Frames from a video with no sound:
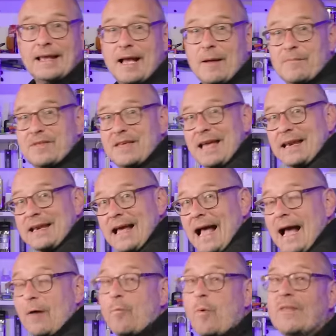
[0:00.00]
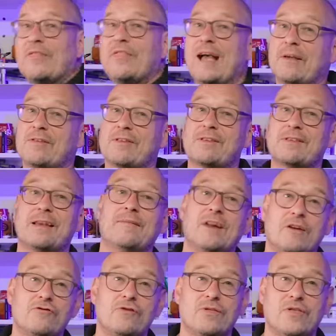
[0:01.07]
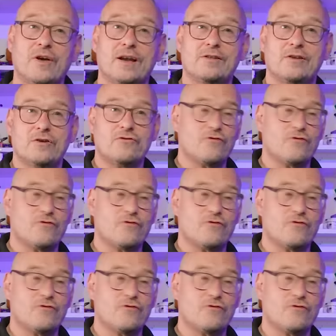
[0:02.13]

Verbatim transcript: it comes in at 1,732